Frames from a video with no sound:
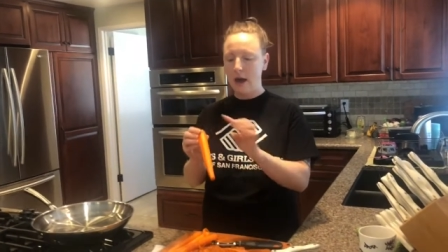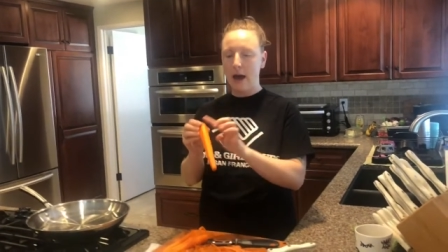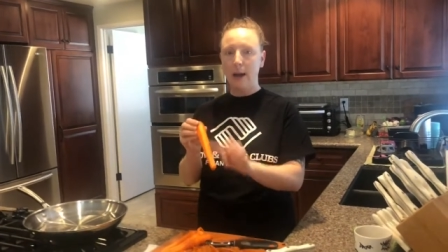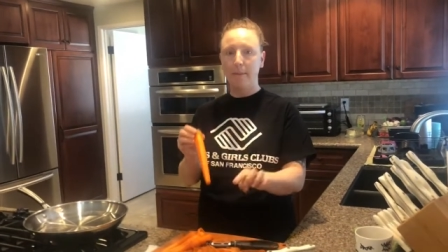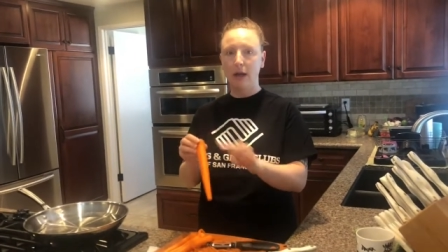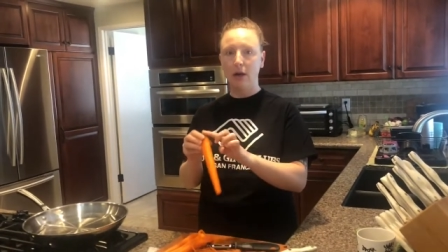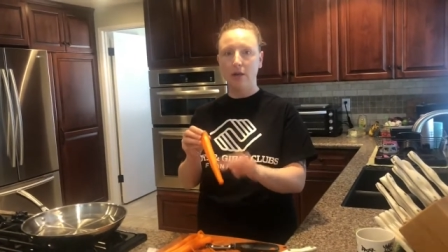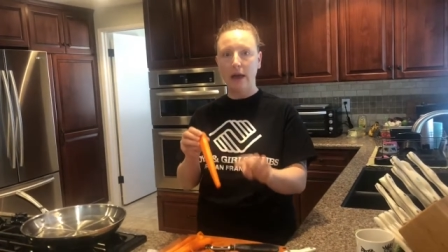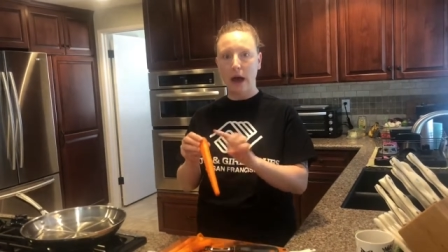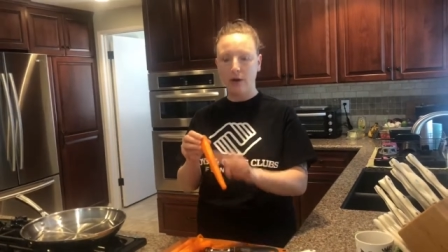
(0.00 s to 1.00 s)
I peeled
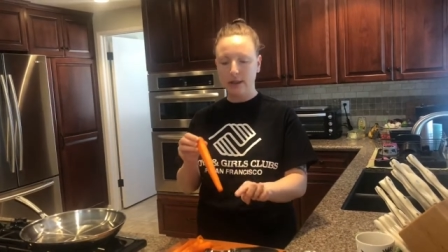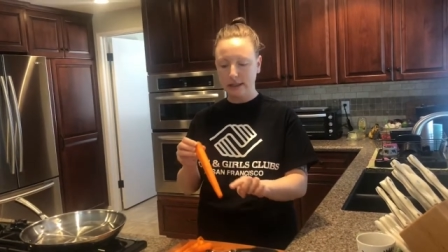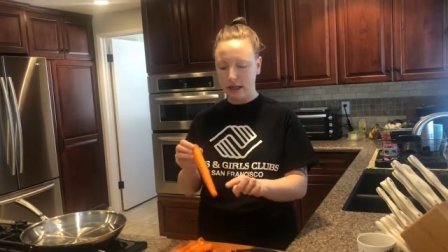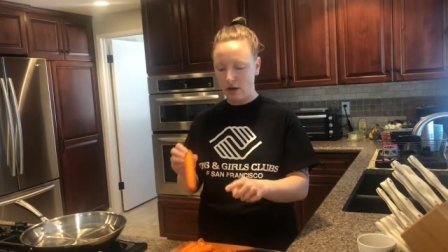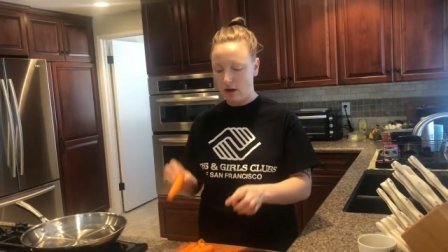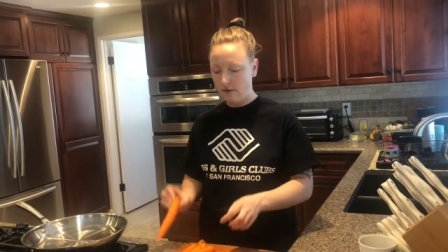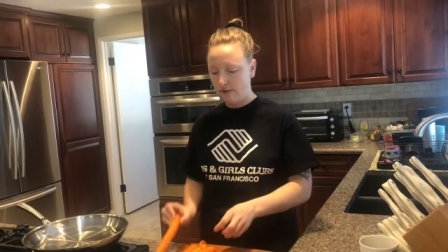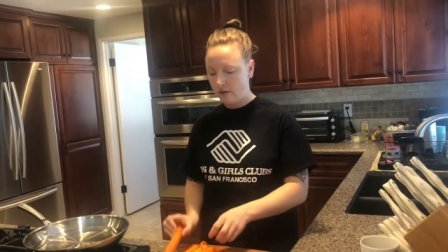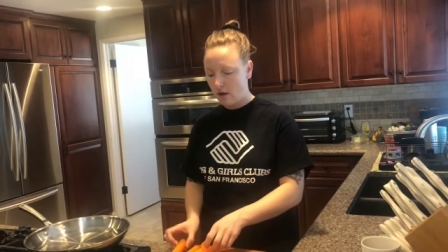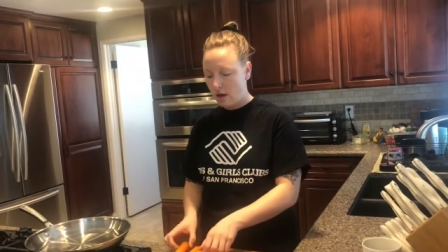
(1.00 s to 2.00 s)
the outer skin
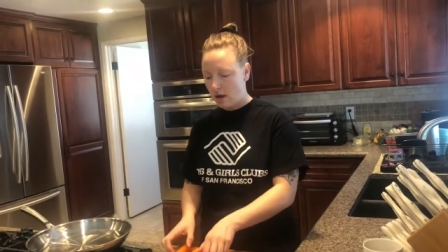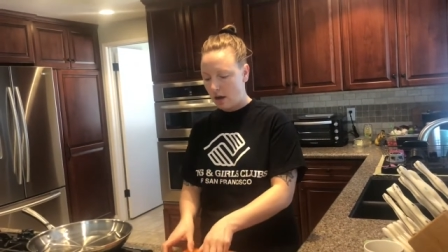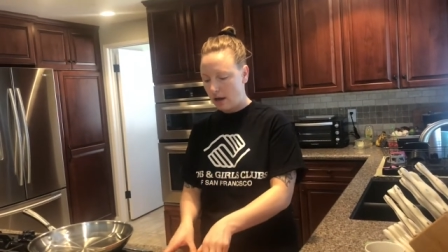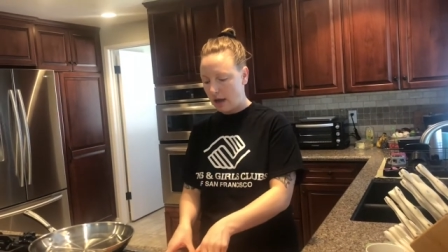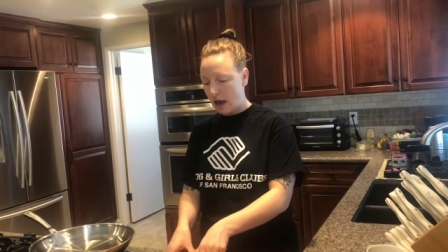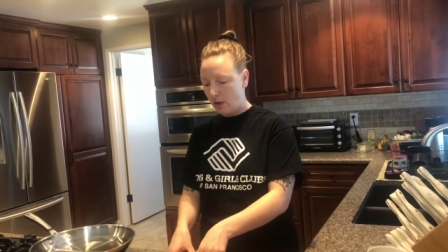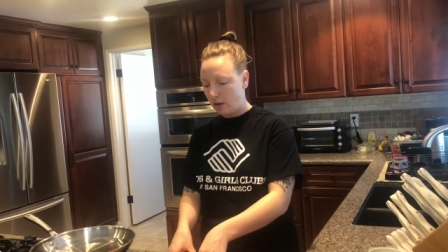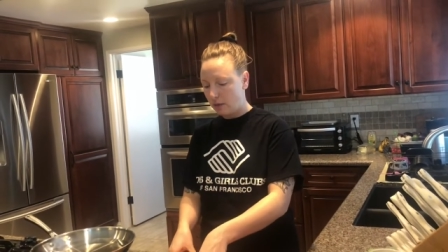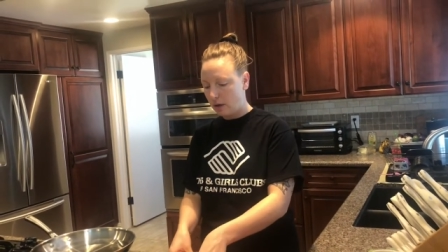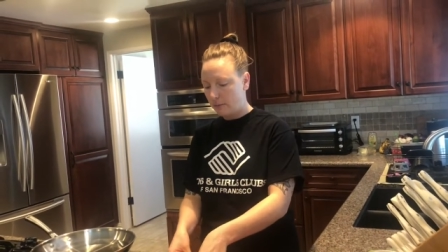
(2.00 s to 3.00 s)
off, and now
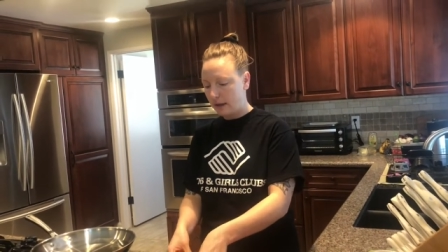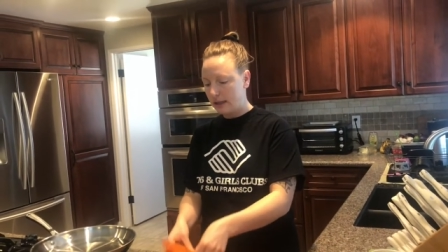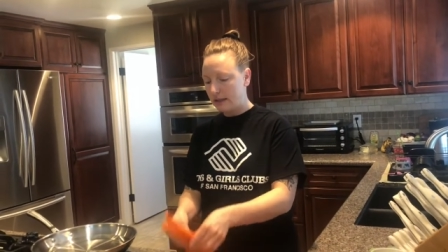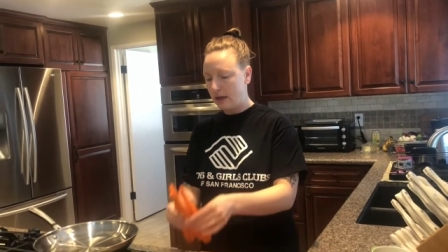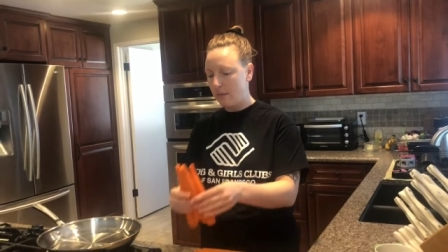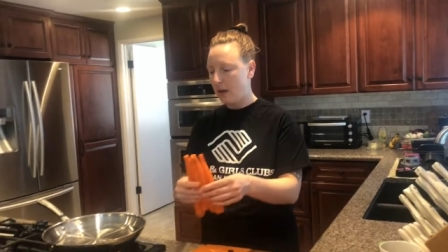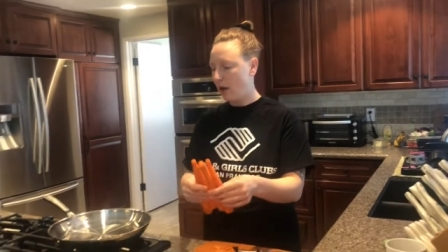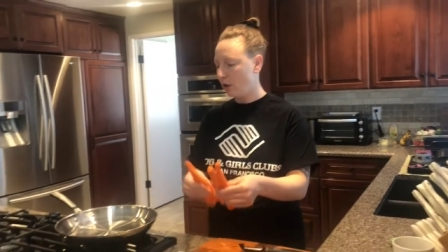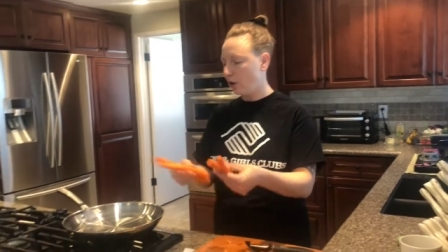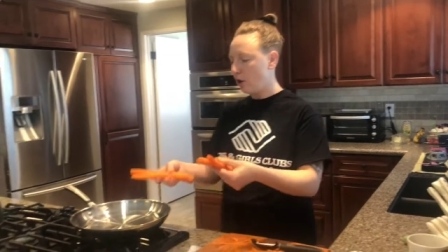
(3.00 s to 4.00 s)
I'm gonna place them in
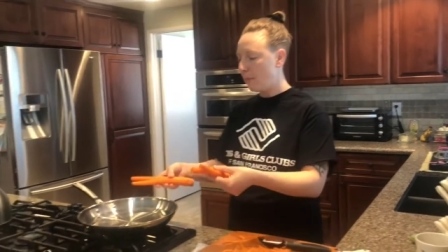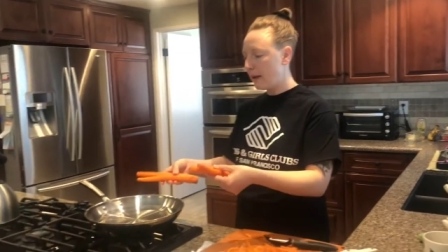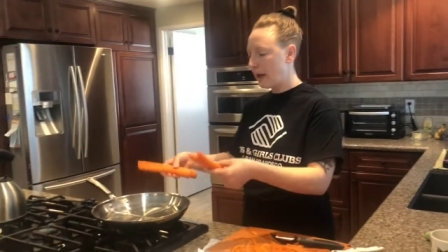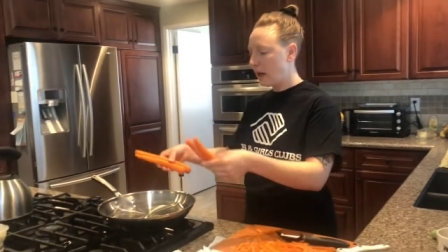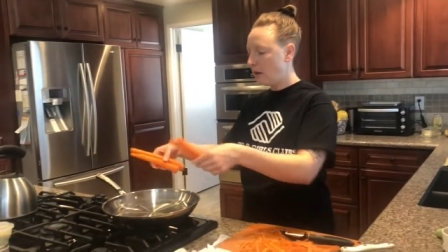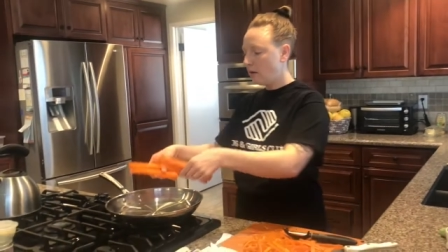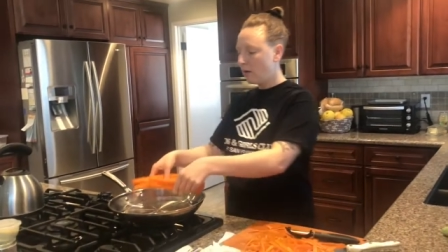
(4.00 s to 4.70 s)
a low pan